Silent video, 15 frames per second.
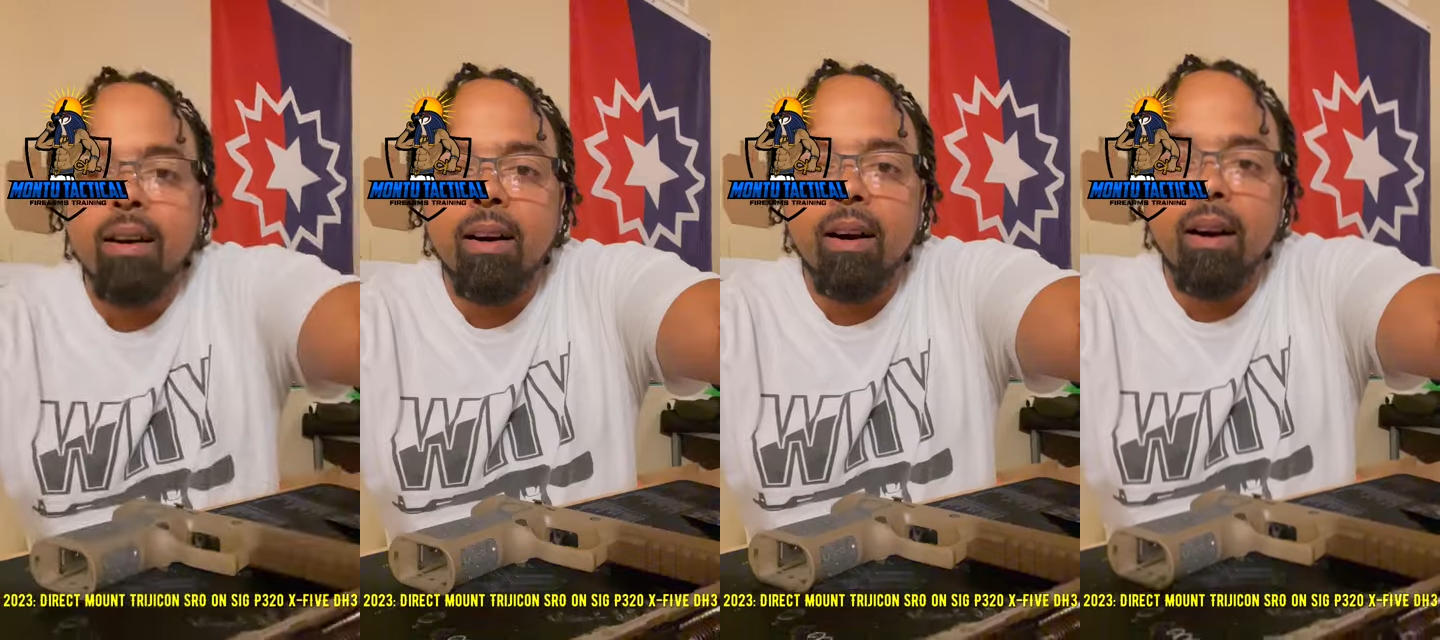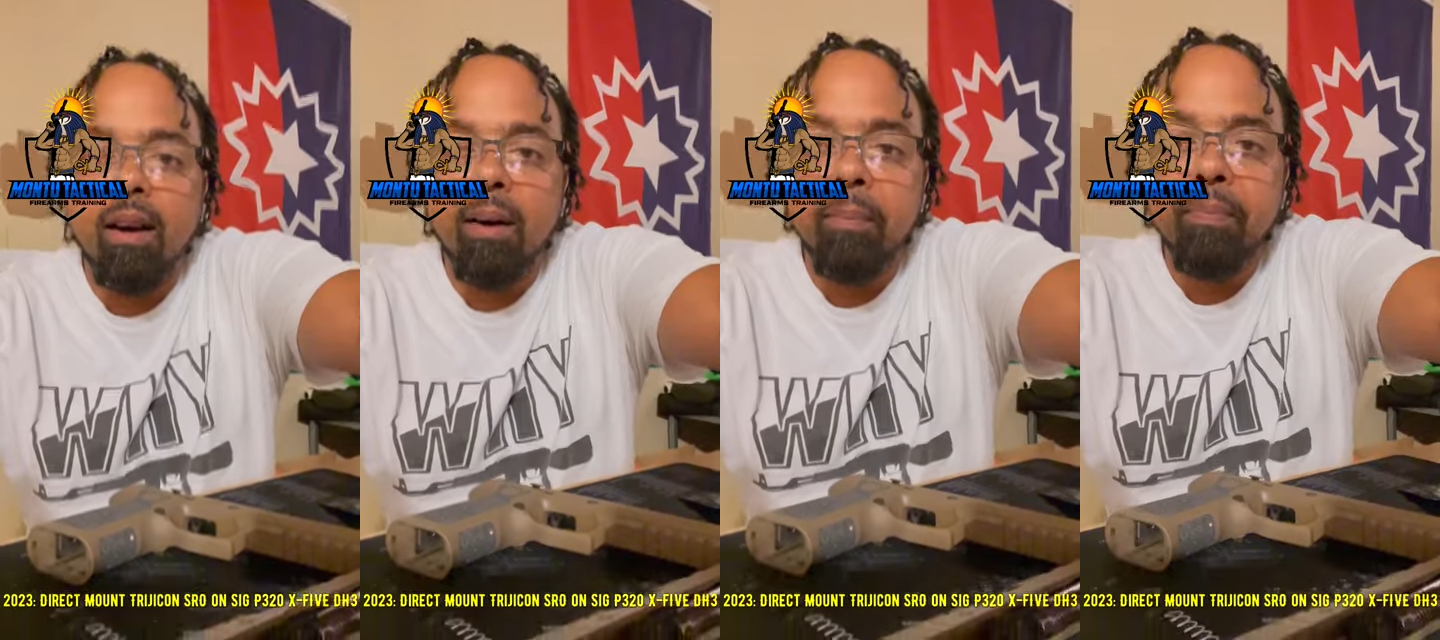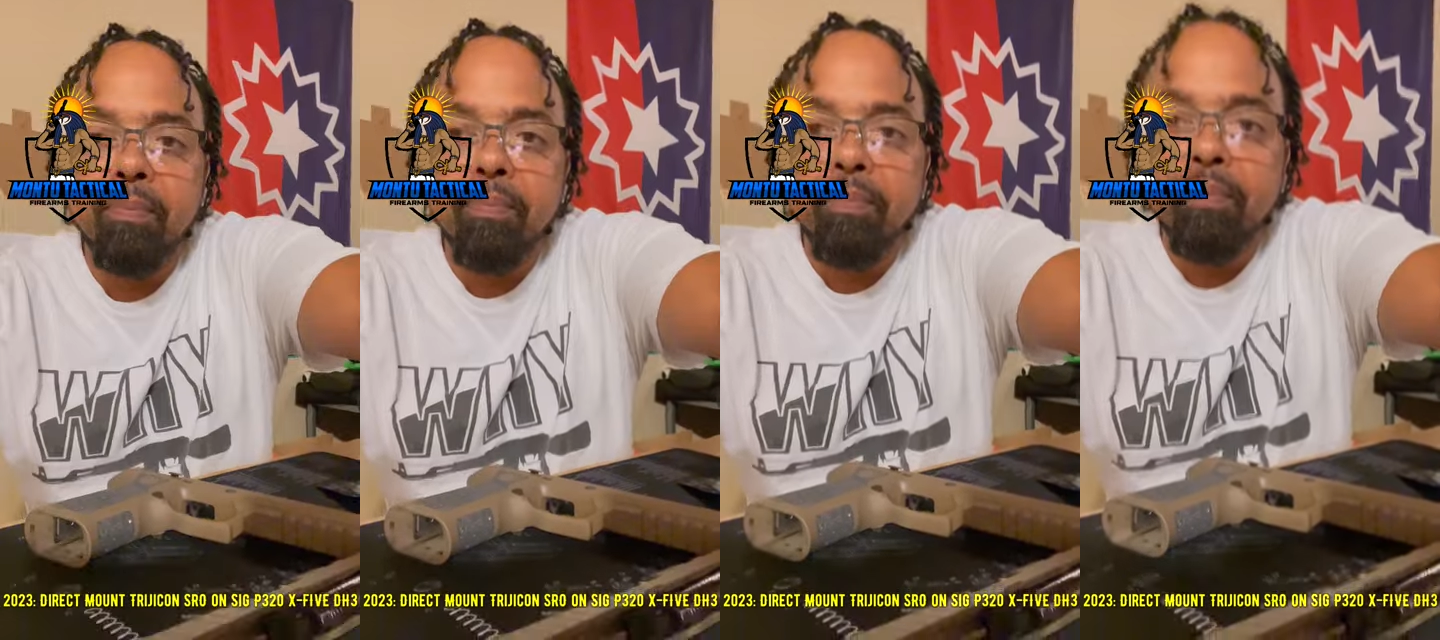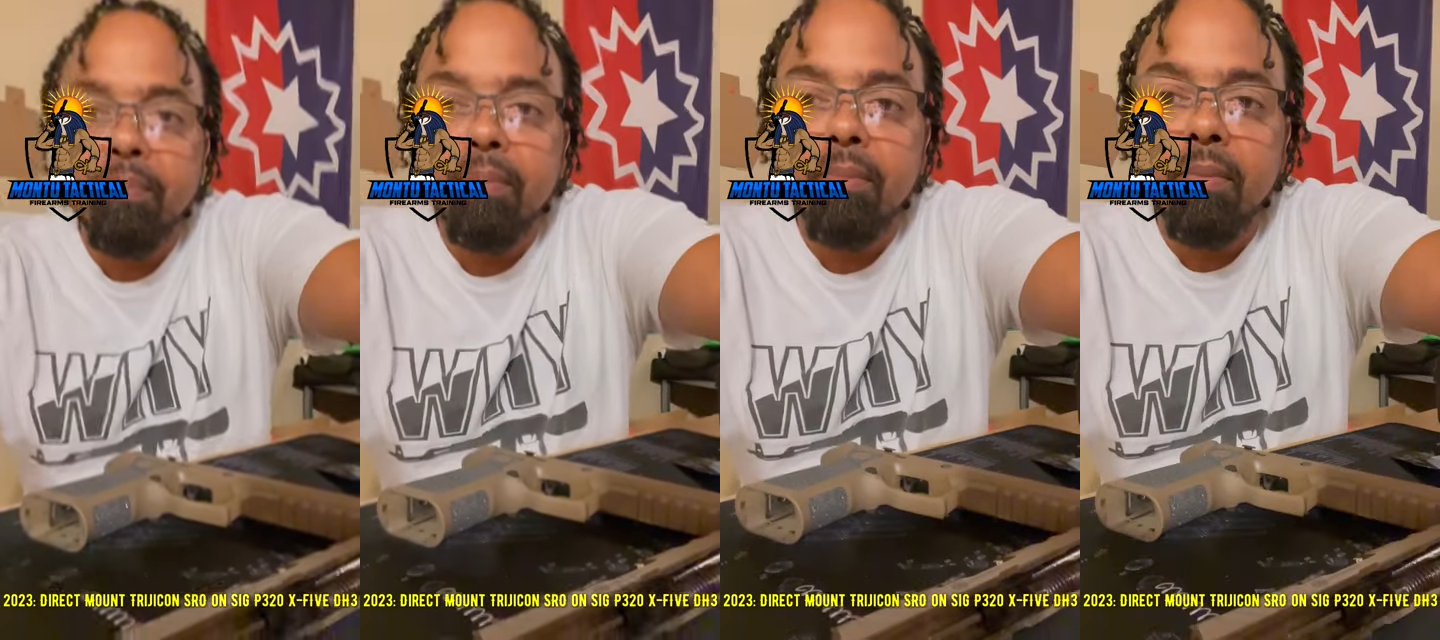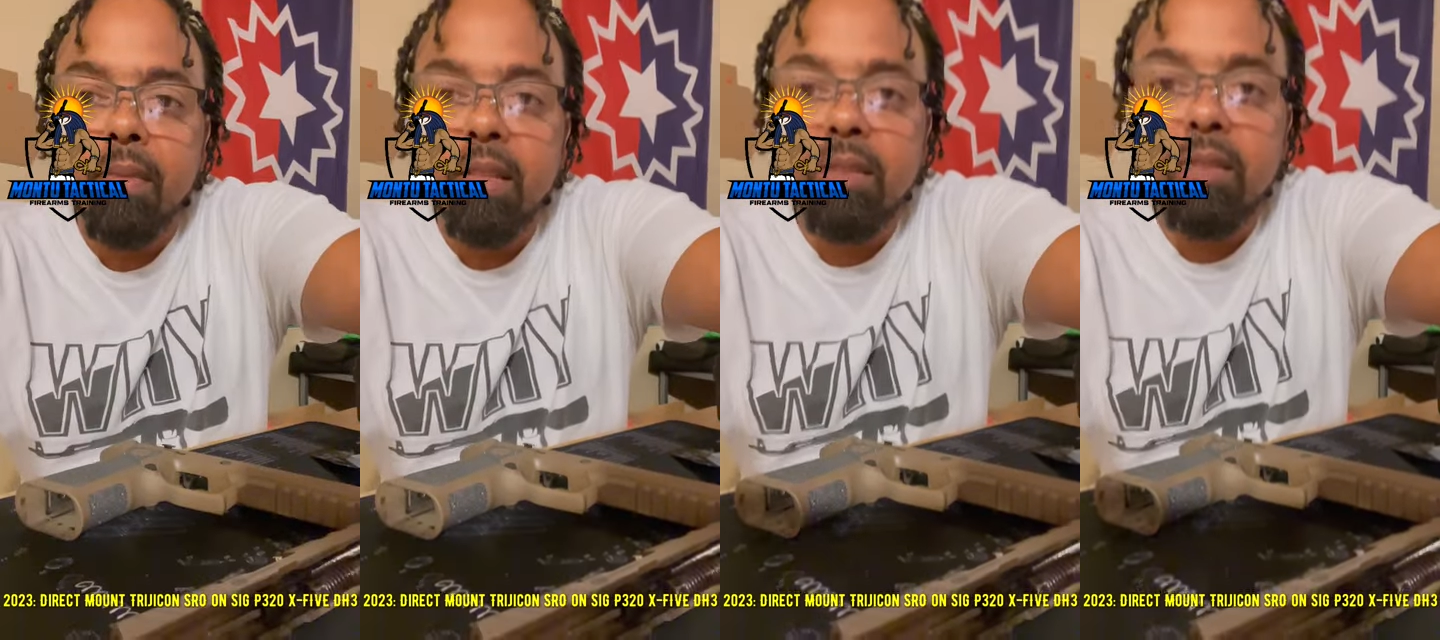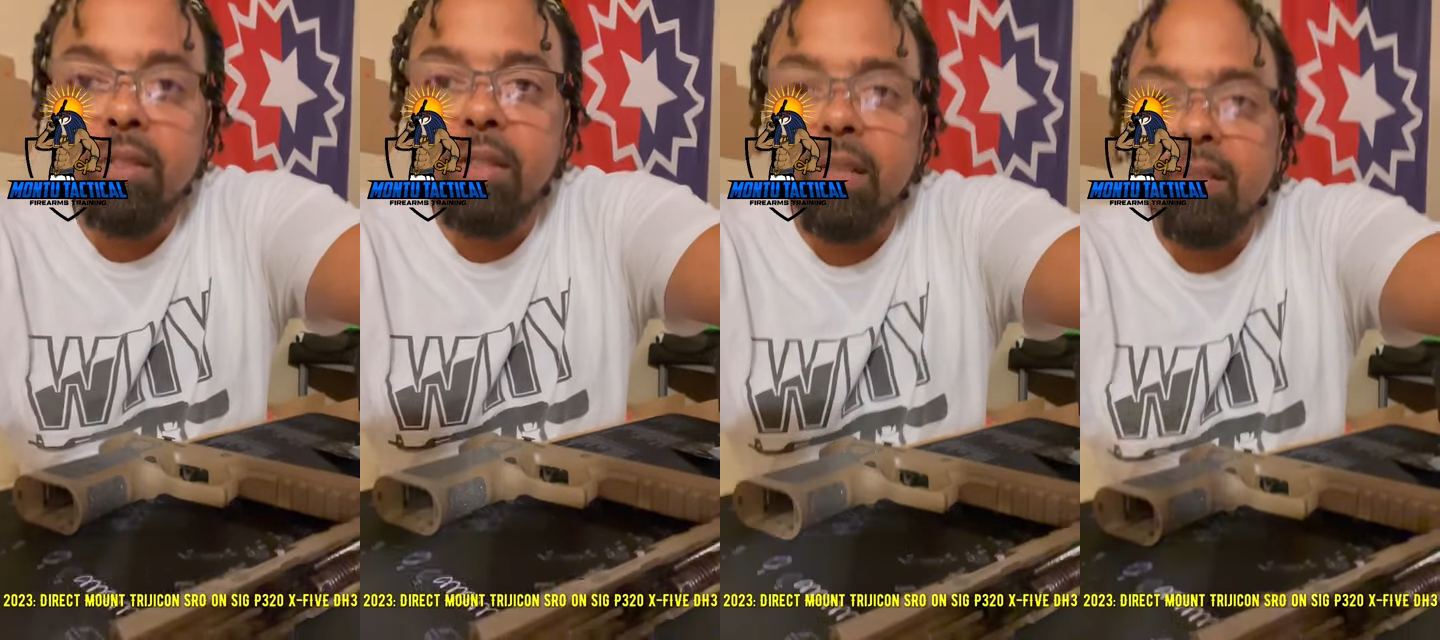Um,
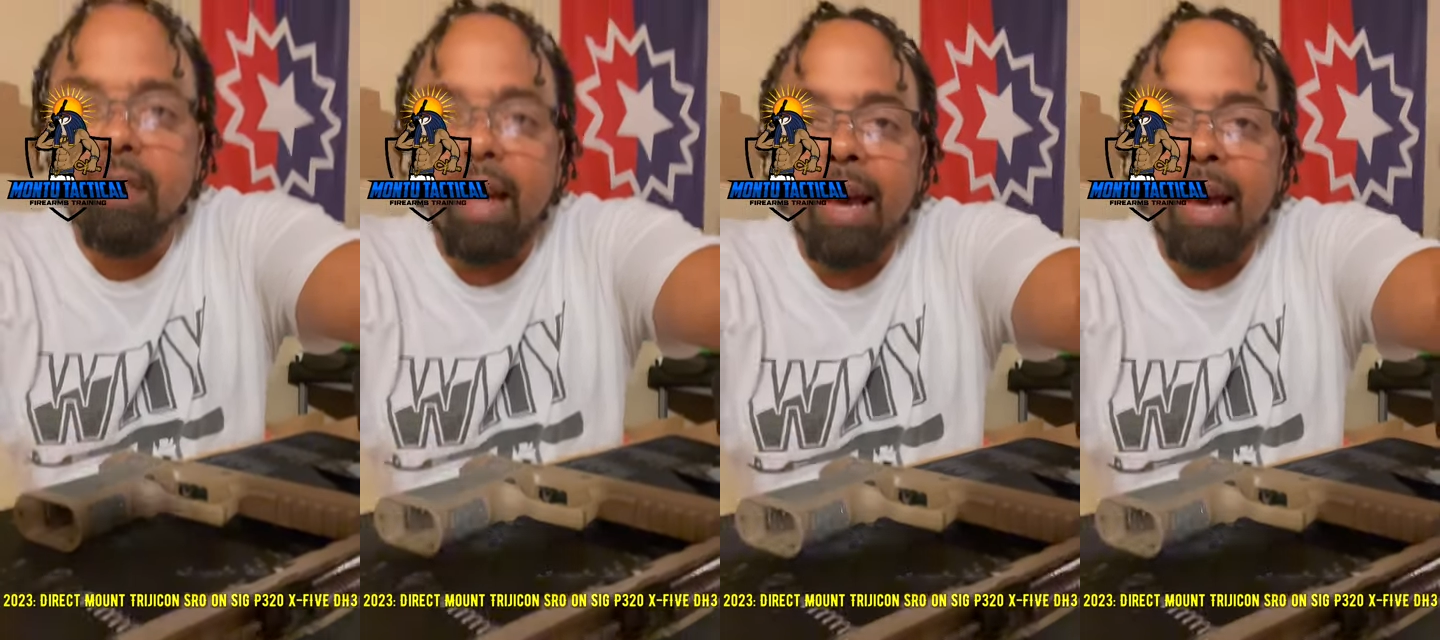this is just,